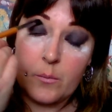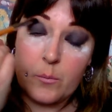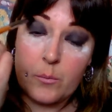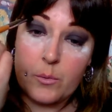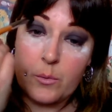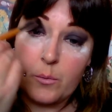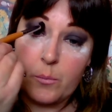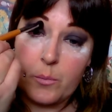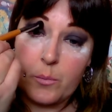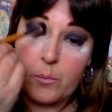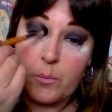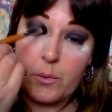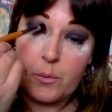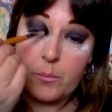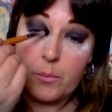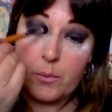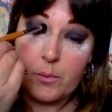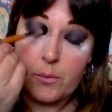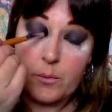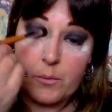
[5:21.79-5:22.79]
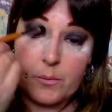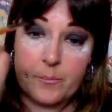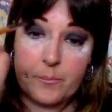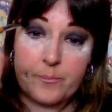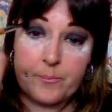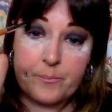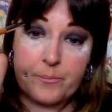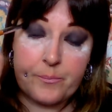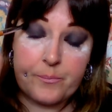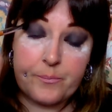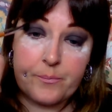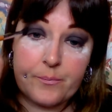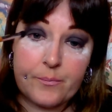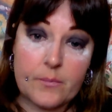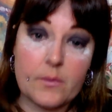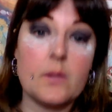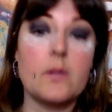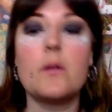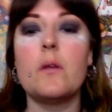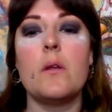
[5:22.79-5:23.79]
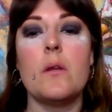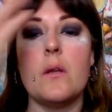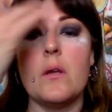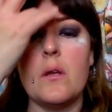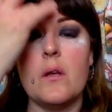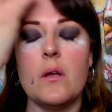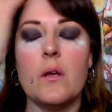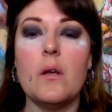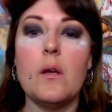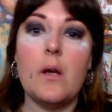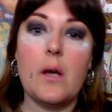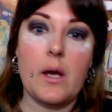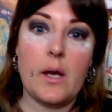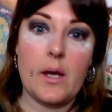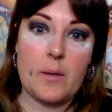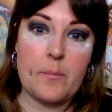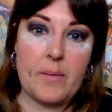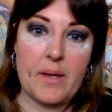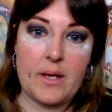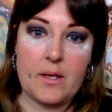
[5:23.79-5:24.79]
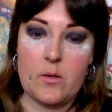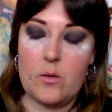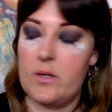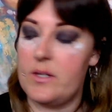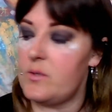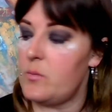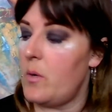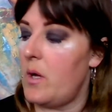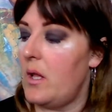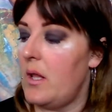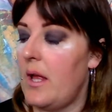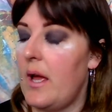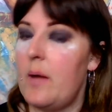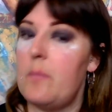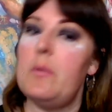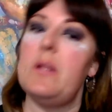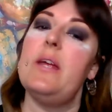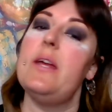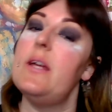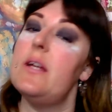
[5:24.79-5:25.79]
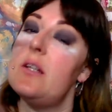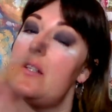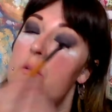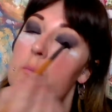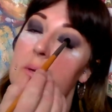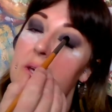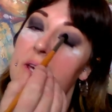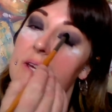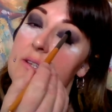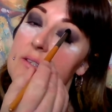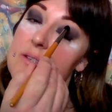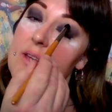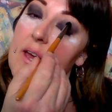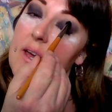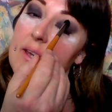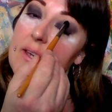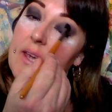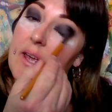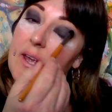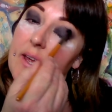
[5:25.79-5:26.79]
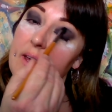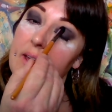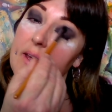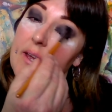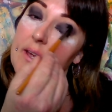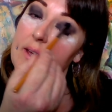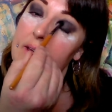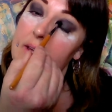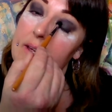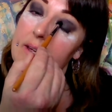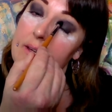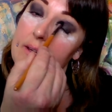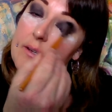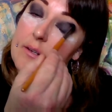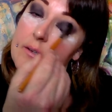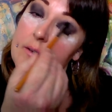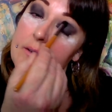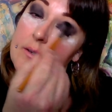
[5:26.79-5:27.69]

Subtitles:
Boom, boom, boom. I make noise while I blend because I can.